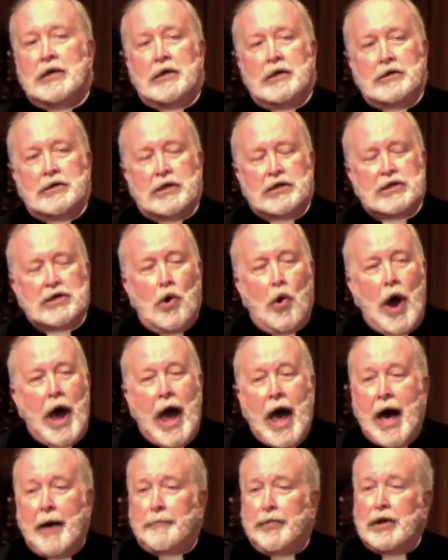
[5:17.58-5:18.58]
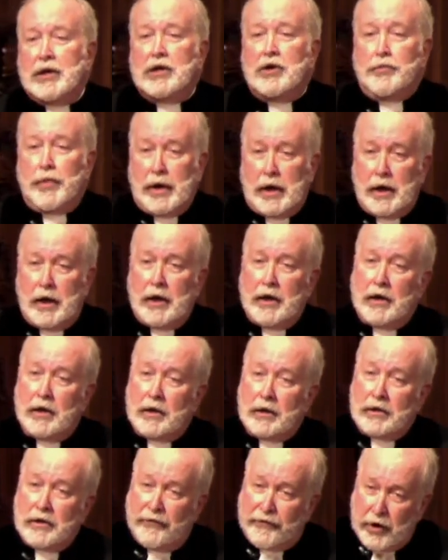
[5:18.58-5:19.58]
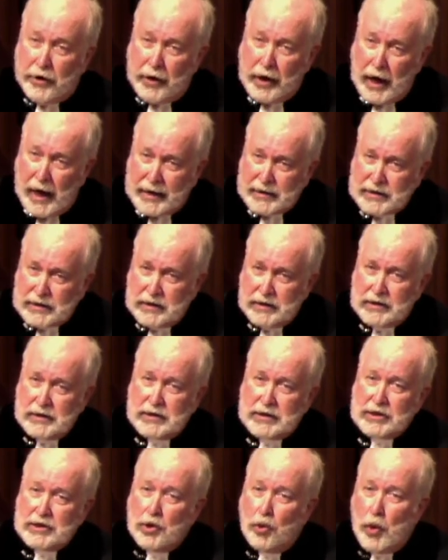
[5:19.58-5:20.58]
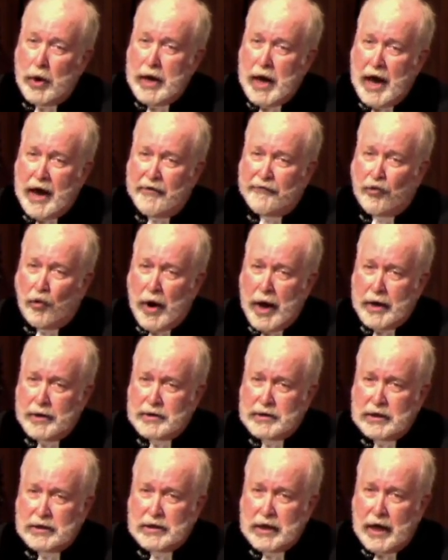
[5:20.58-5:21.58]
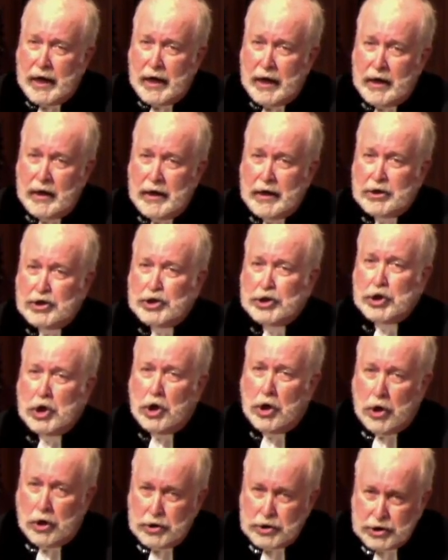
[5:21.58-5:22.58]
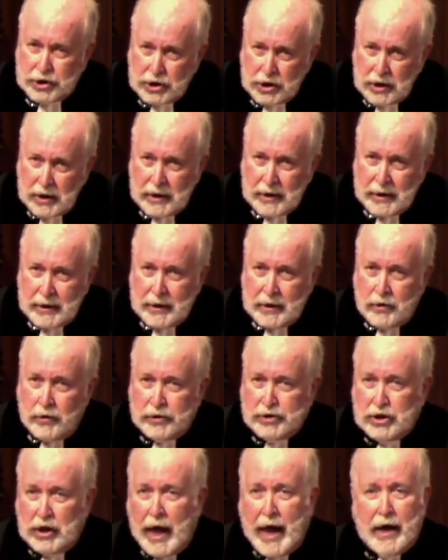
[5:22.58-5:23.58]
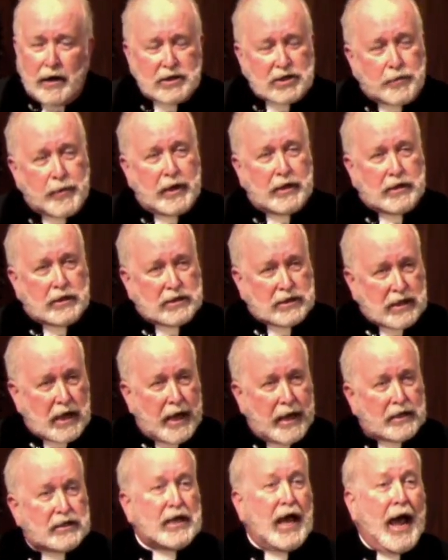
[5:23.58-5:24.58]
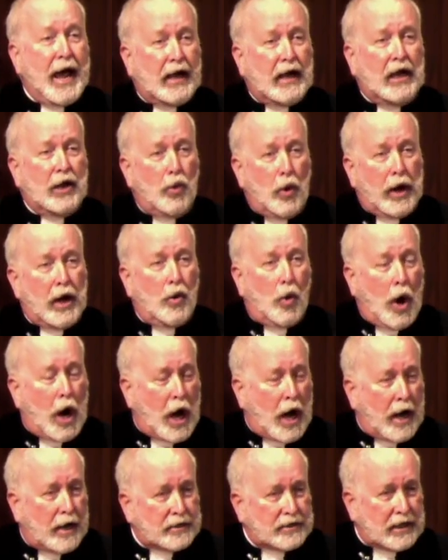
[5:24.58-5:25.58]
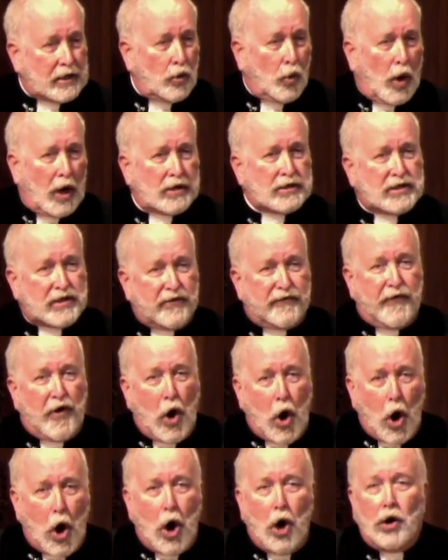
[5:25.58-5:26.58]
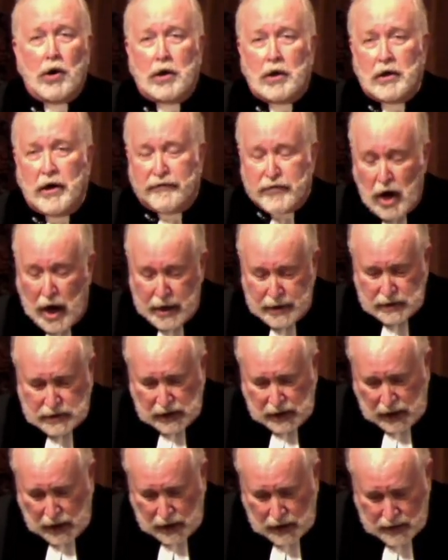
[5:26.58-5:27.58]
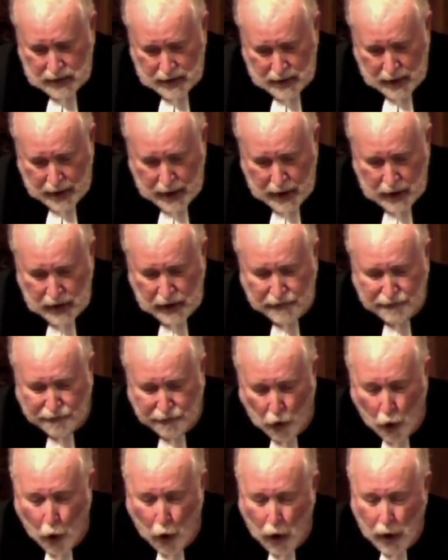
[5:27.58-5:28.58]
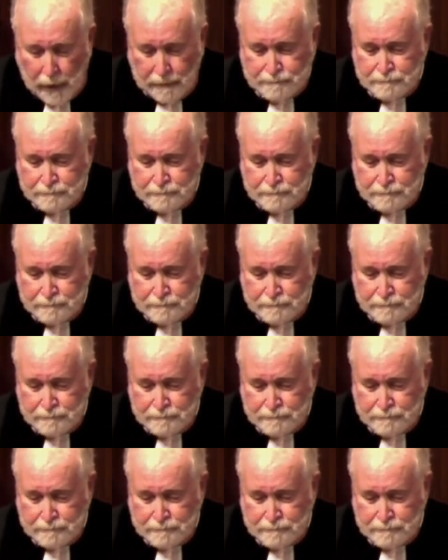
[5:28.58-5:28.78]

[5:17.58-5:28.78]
just so happened to be the very lessons we have read today in church, which allows me to say exactly when it was. It was the fall of 1984.